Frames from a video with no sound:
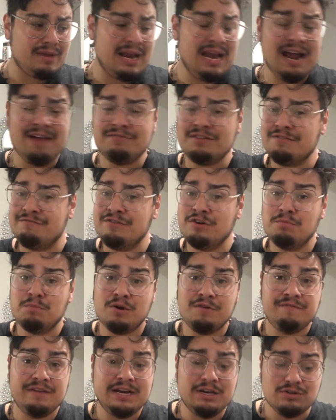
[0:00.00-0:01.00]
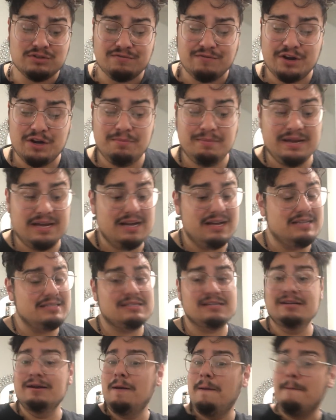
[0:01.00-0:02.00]
have to film more videos for you
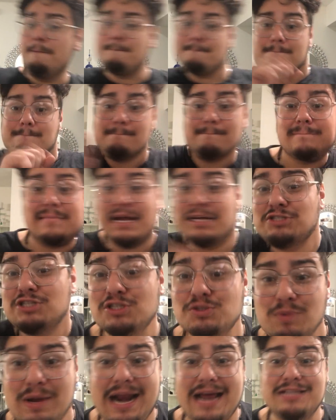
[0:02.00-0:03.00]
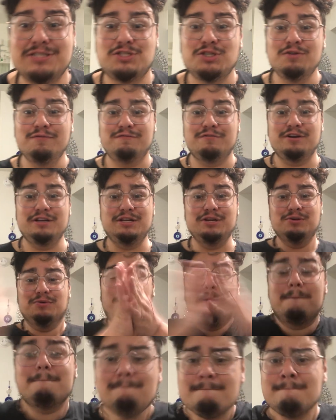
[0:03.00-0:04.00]
because that's just what I do for you.
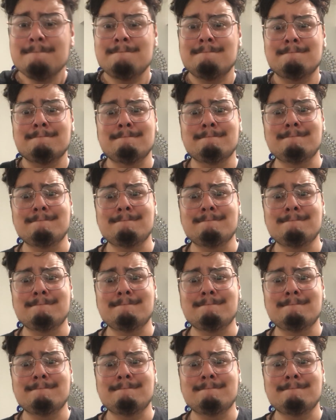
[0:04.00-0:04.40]
Like